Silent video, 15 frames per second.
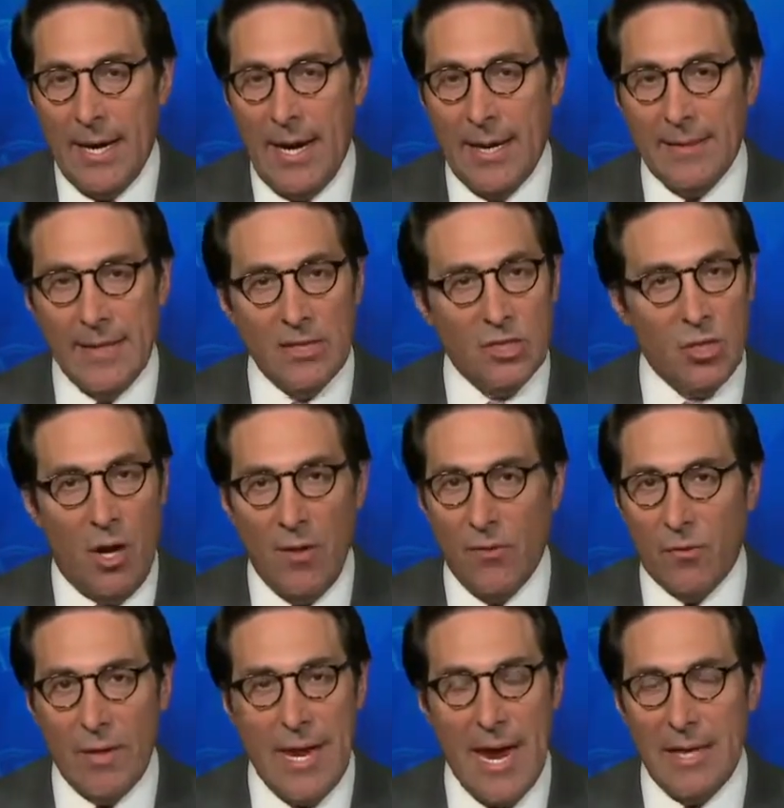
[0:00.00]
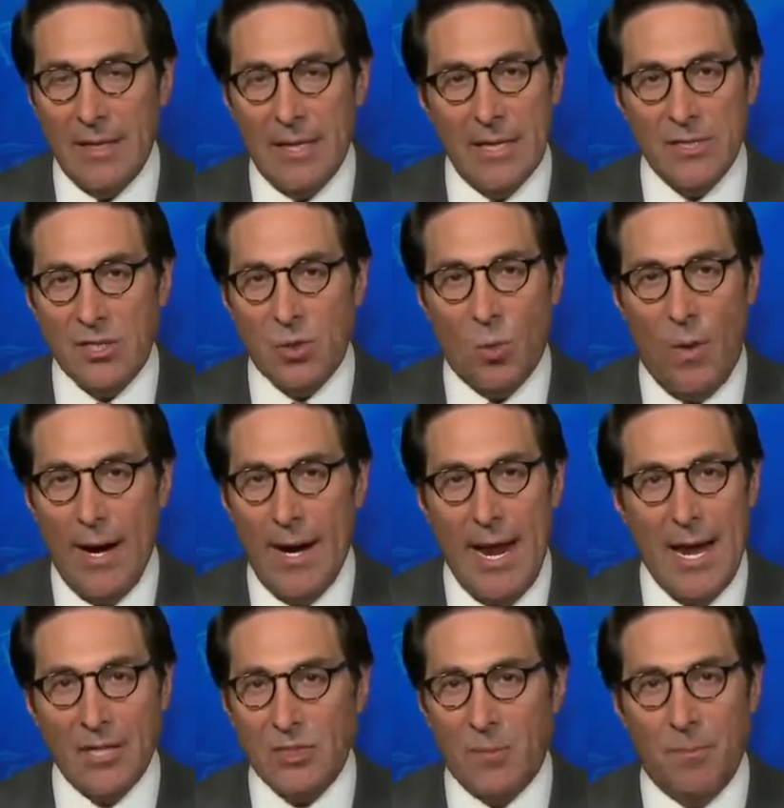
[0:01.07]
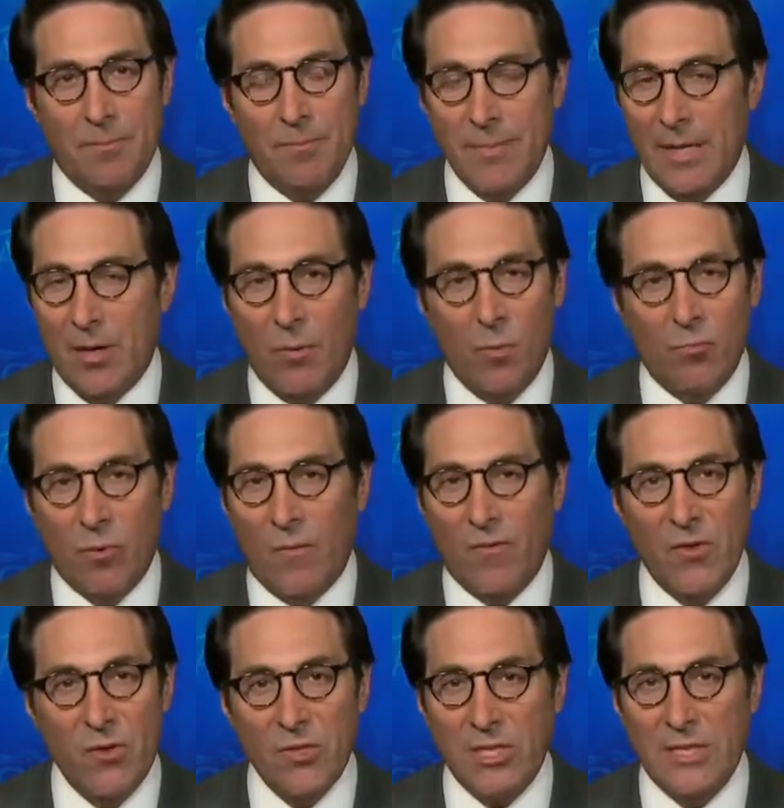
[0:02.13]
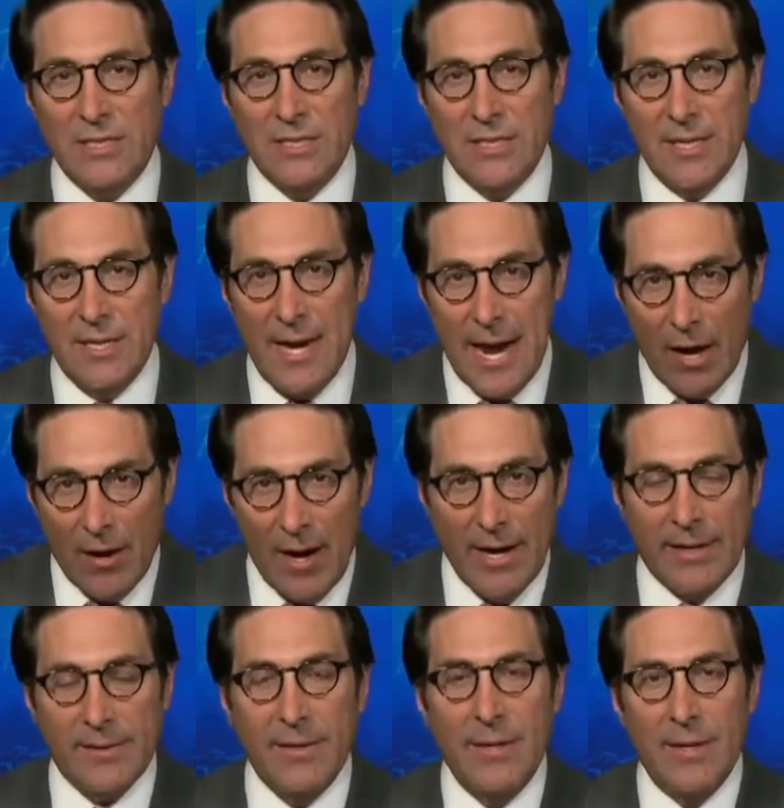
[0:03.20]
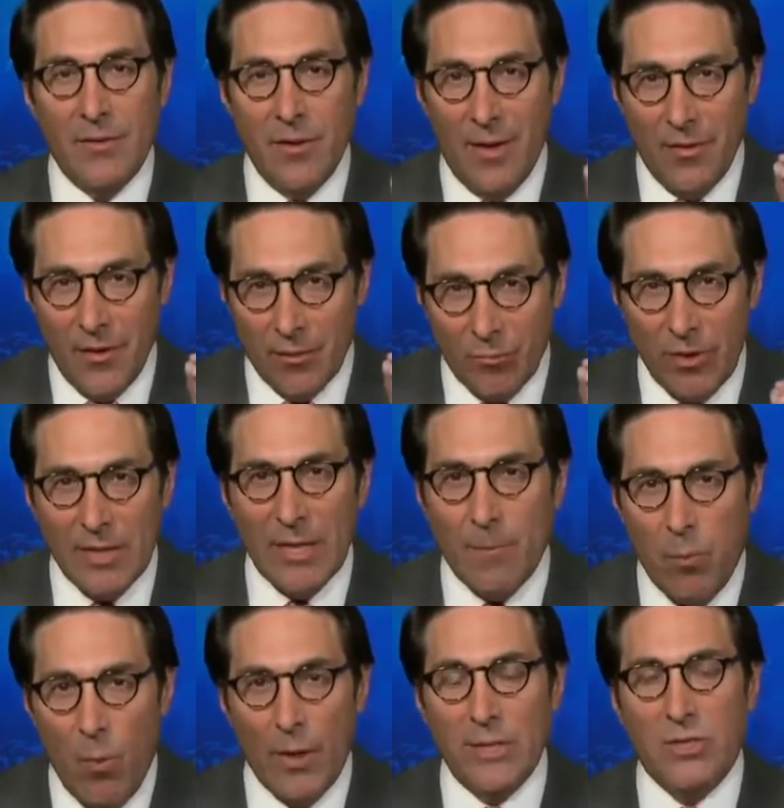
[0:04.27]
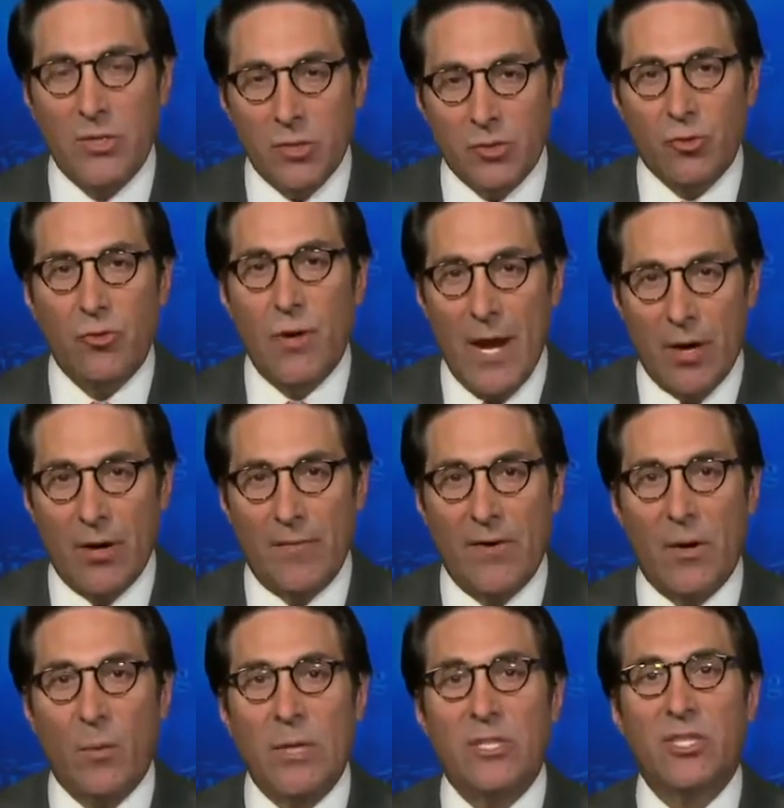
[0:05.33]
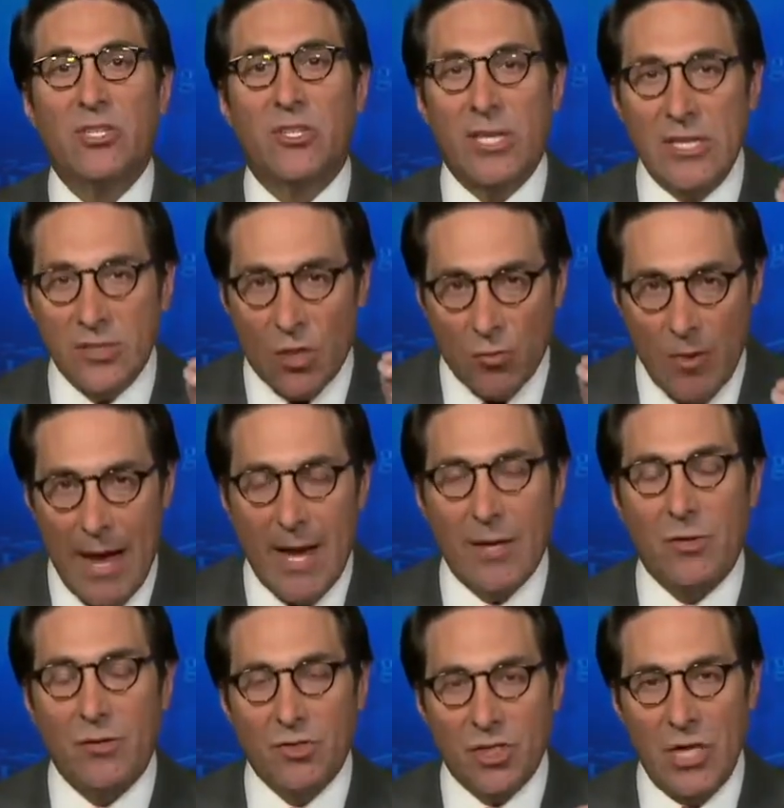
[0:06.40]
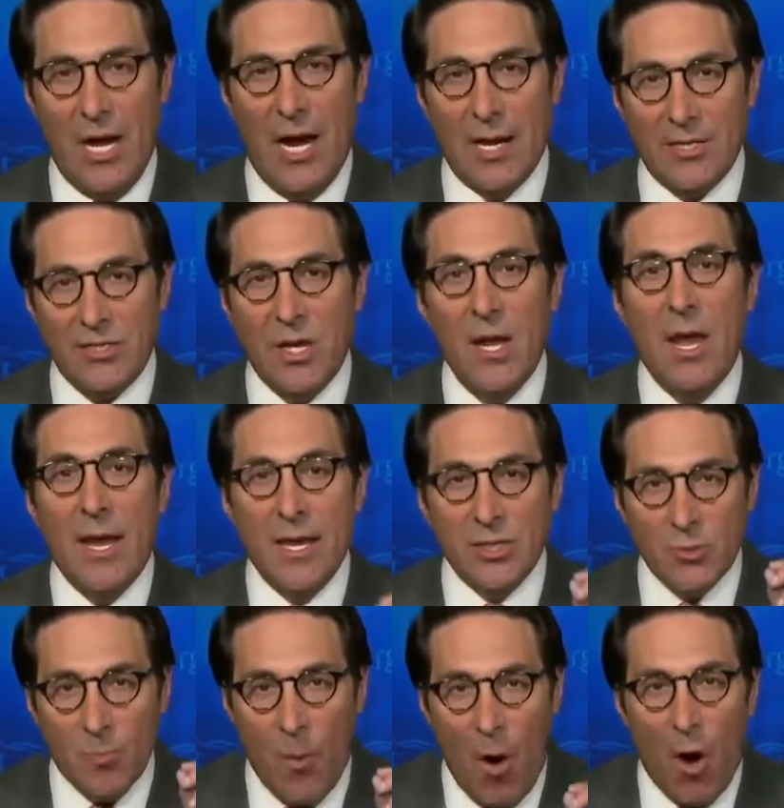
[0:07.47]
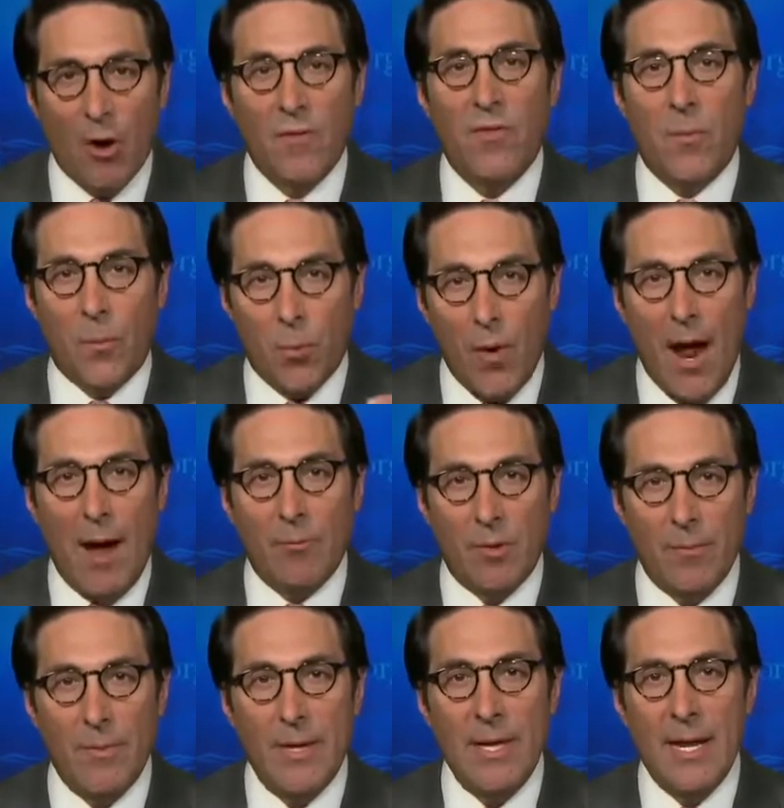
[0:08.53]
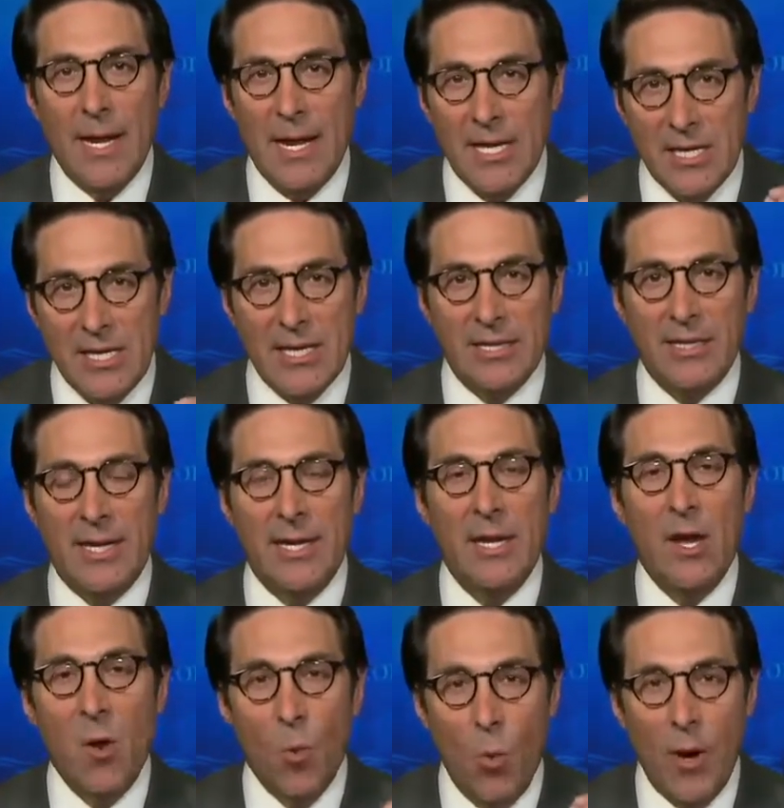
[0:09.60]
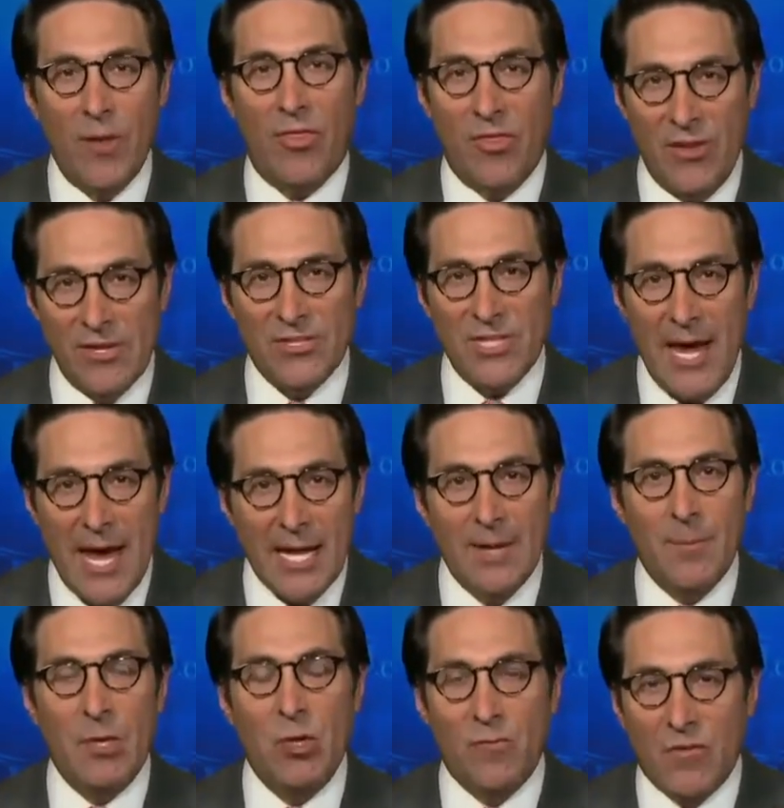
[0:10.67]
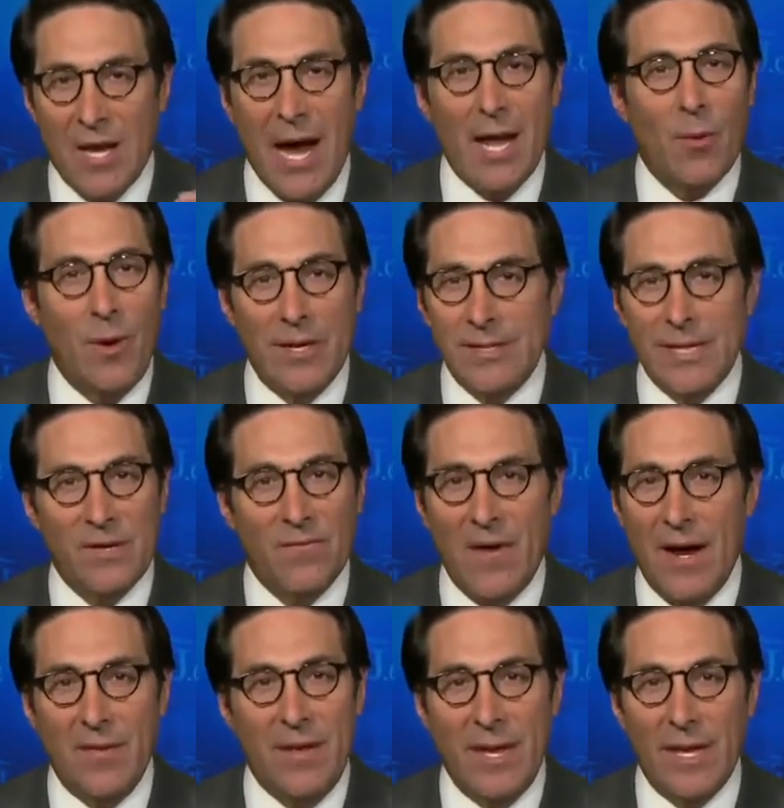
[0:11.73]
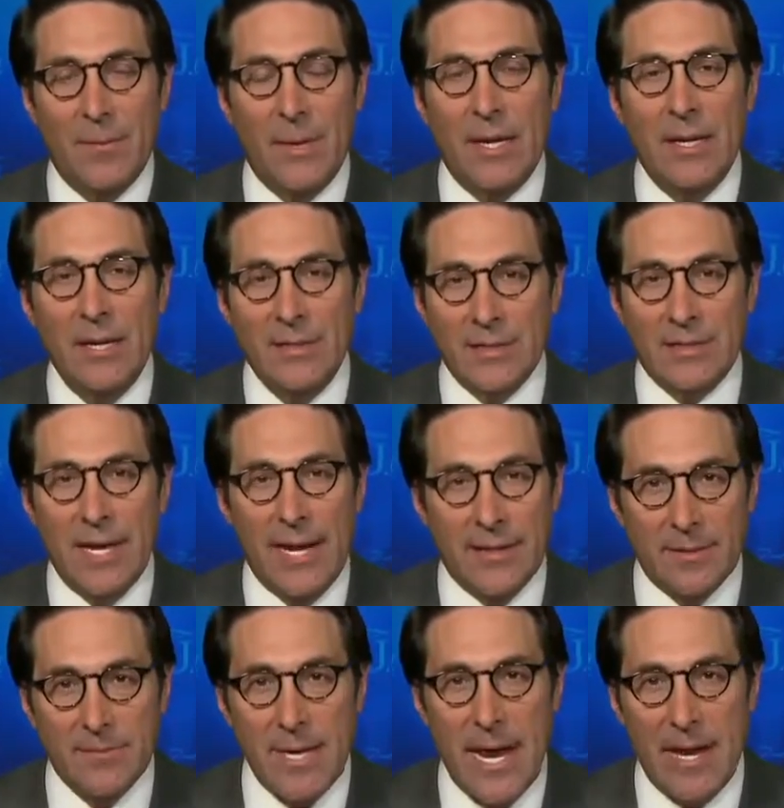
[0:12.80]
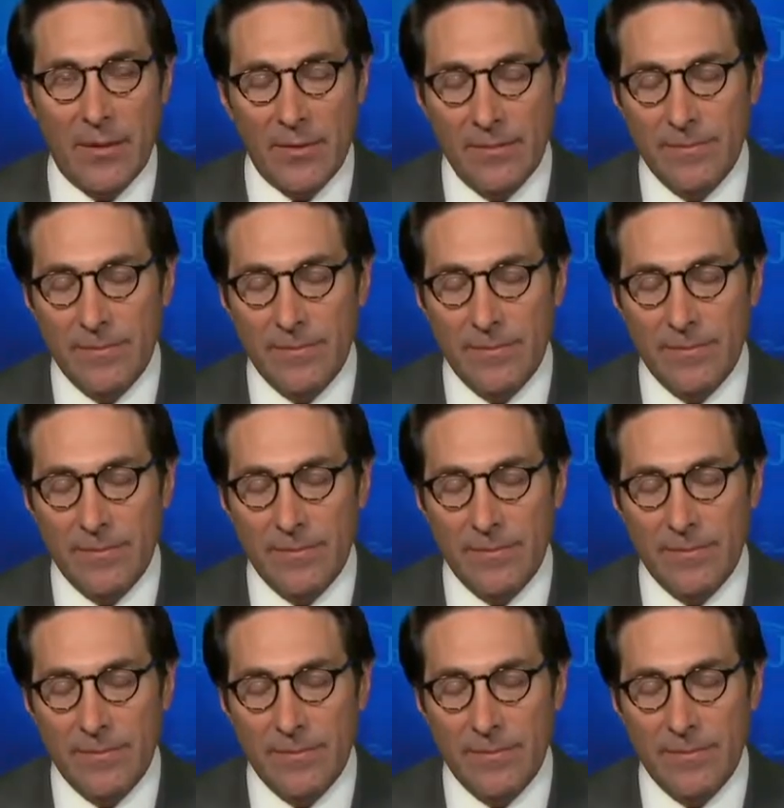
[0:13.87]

I think, Sean, the reality is the White House, refusing to narrate, really point to the true narrative here, which is these are radical jihadists, is part of the problem in dealing with this enemy. You've got to identify the enemy to take them down.